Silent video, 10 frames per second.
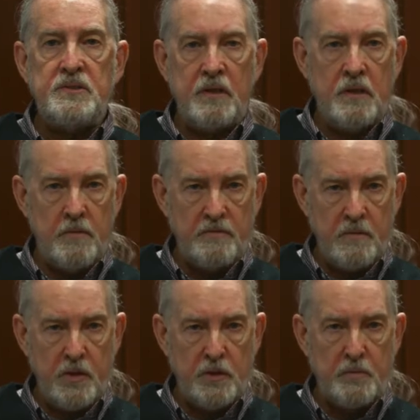that comes
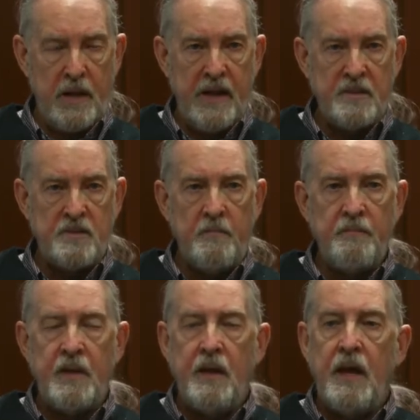from those plants.
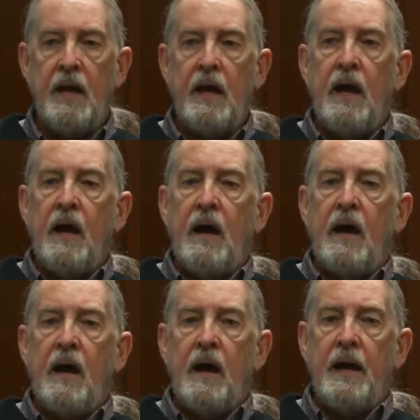
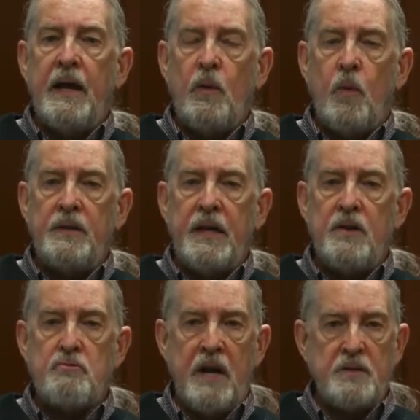Anyone can
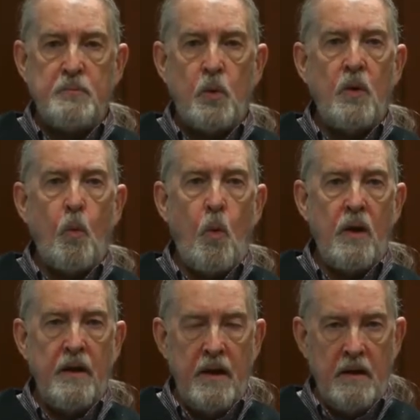transport
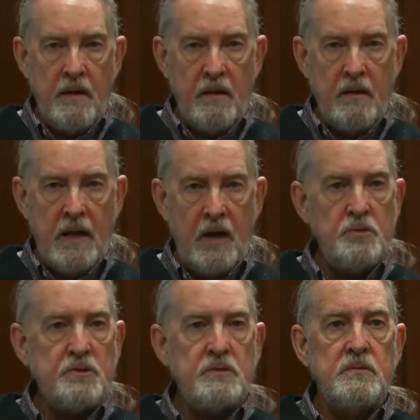1
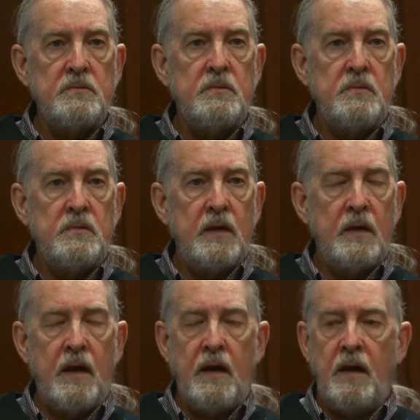ounce
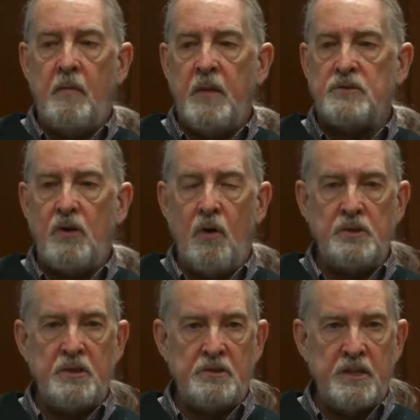as long as
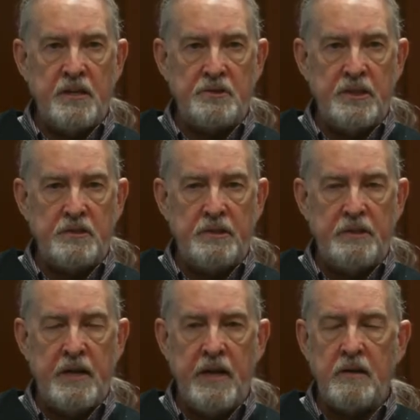it's in a sealed
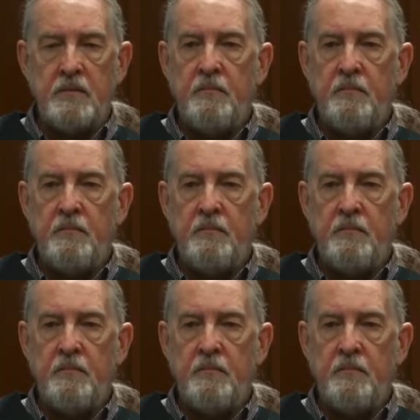container.